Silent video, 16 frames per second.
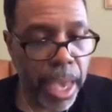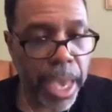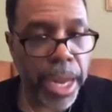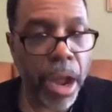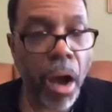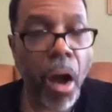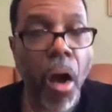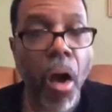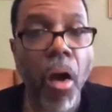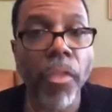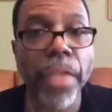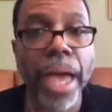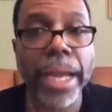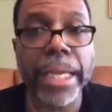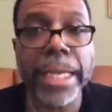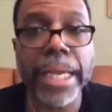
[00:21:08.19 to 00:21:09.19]
and all
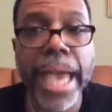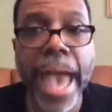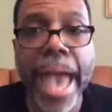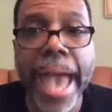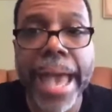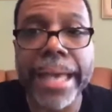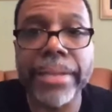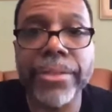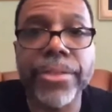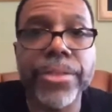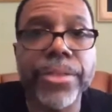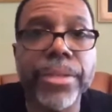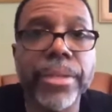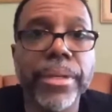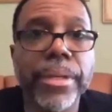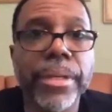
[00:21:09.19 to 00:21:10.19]
that he
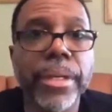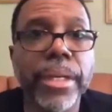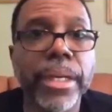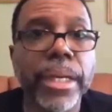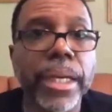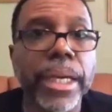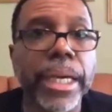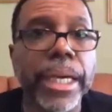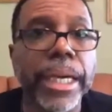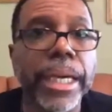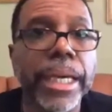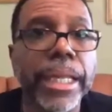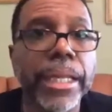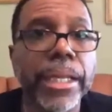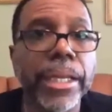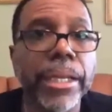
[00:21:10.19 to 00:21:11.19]
has
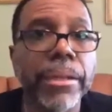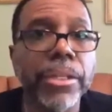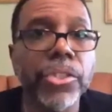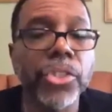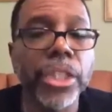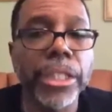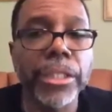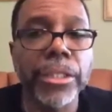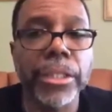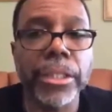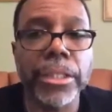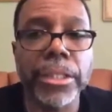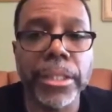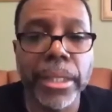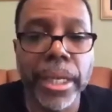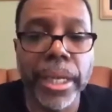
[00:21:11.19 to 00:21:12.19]
in
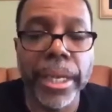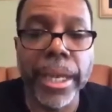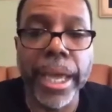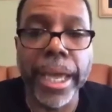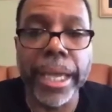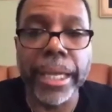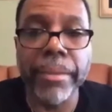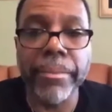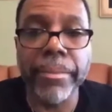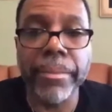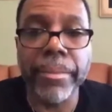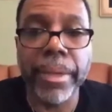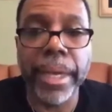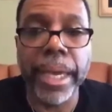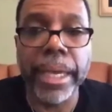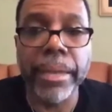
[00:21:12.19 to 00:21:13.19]
Jesus' name.
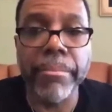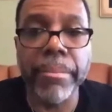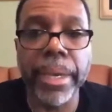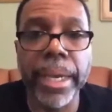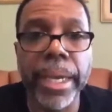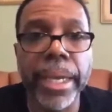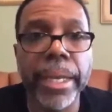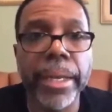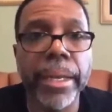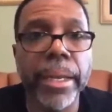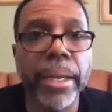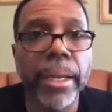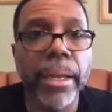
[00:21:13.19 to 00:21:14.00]
Amen.